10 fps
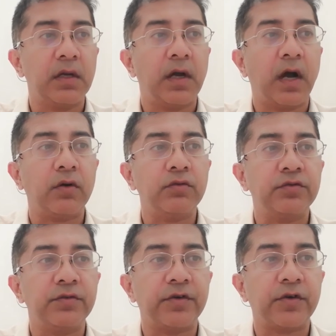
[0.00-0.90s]
How to
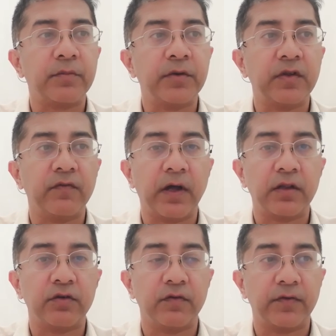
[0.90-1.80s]
determine the
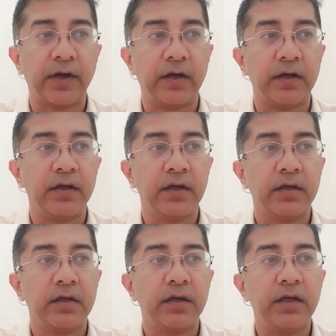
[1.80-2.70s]
value of k?
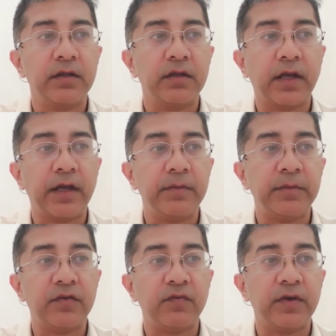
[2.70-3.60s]
In
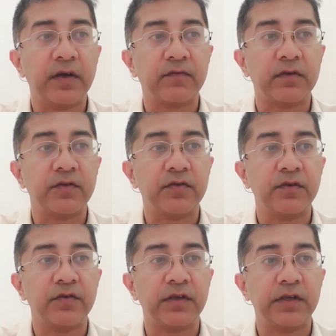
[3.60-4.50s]
k-means we have
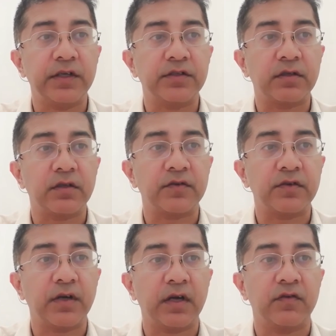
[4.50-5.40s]
clusters and each cluster
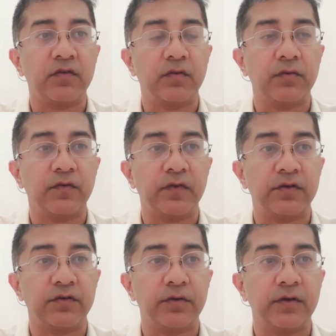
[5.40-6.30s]
has its own
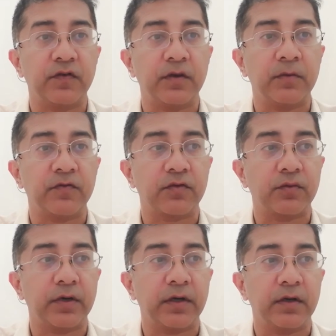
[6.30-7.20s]
centroid, sum of
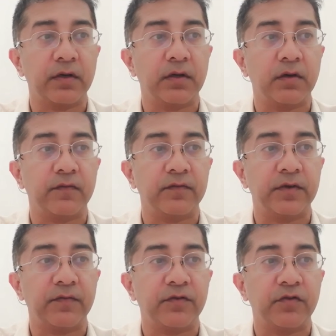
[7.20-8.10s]
square of
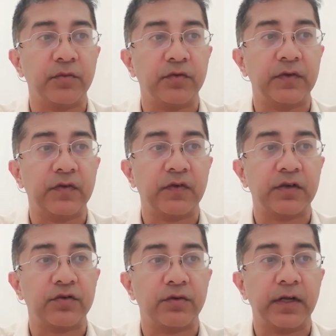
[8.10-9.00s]
difference between
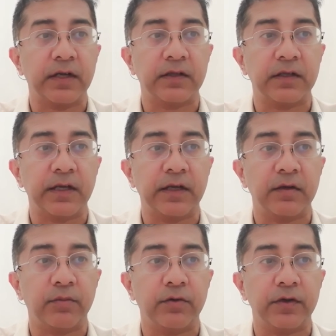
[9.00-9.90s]
centroid and the data
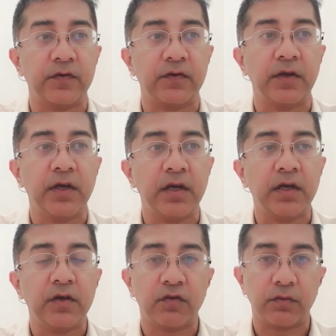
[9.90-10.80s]
points.
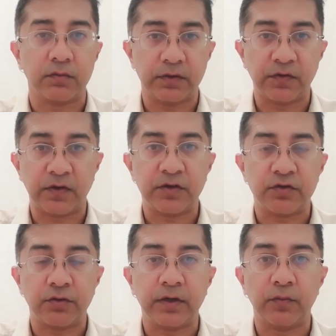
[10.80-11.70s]
So the
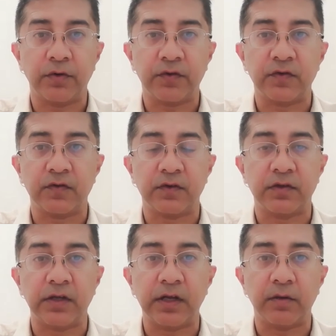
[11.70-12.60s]
centroid versus the
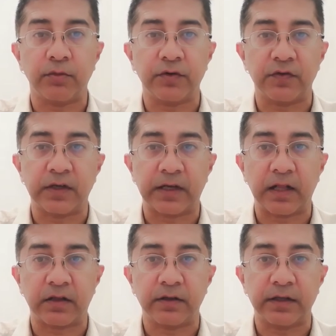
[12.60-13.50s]
data points, they
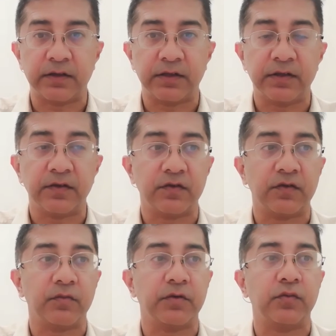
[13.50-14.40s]
calculate the
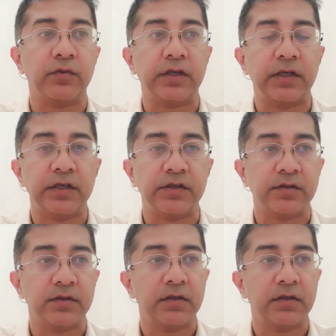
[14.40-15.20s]
distance between each.